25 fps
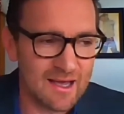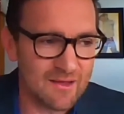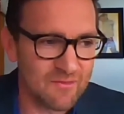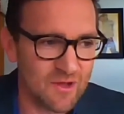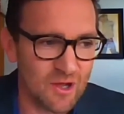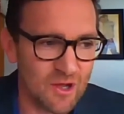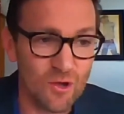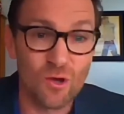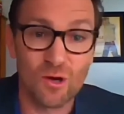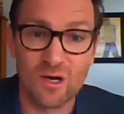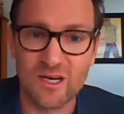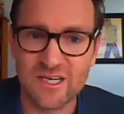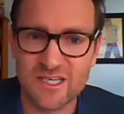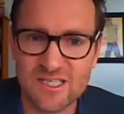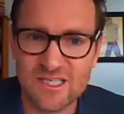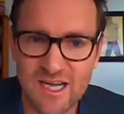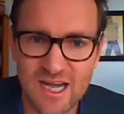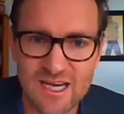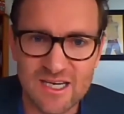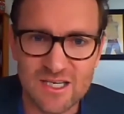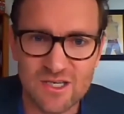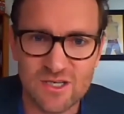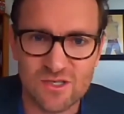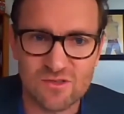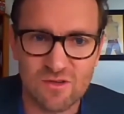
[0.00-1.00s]
in the early
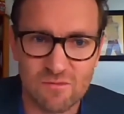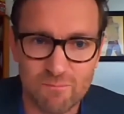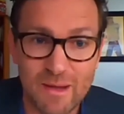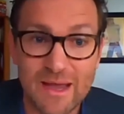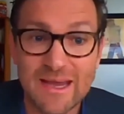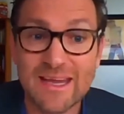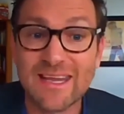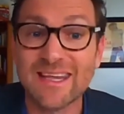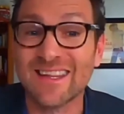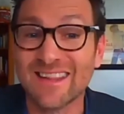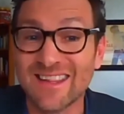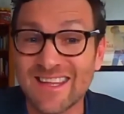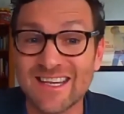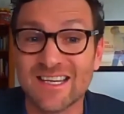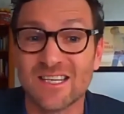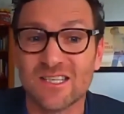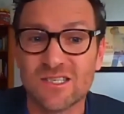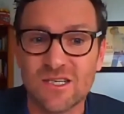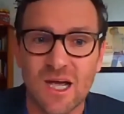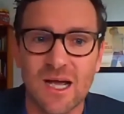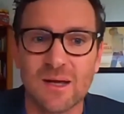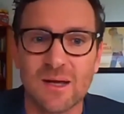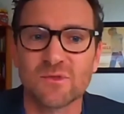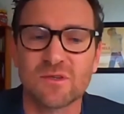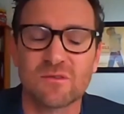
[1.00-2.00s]
stages of making
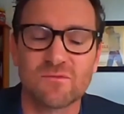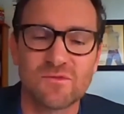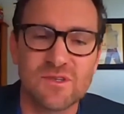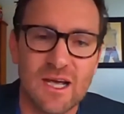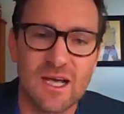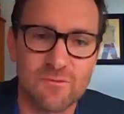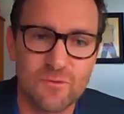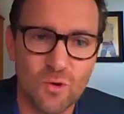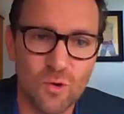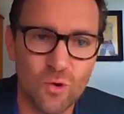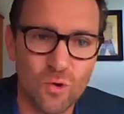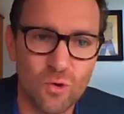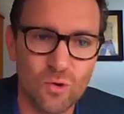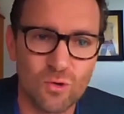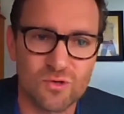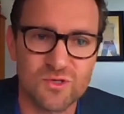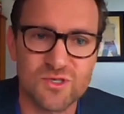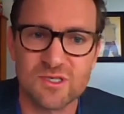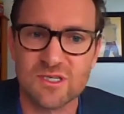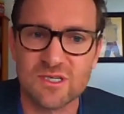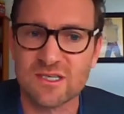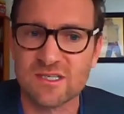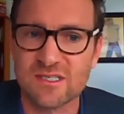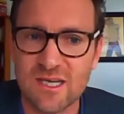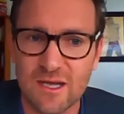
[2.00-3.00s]
these types of tough
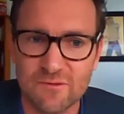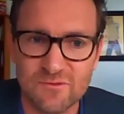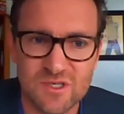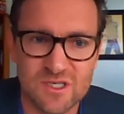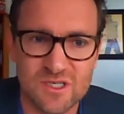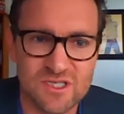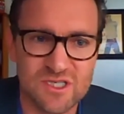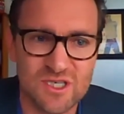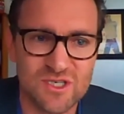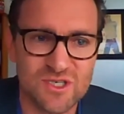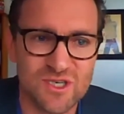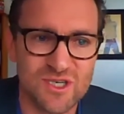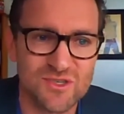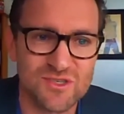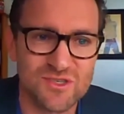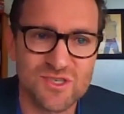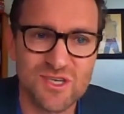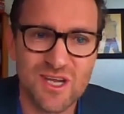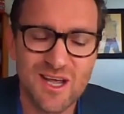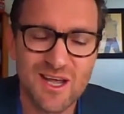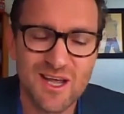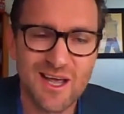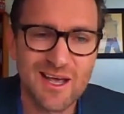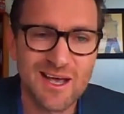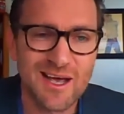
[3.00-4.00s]
calls, these tough
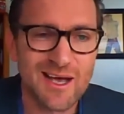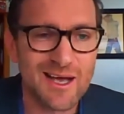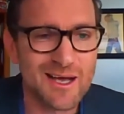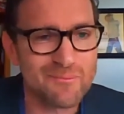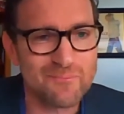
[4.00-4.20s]
decisions.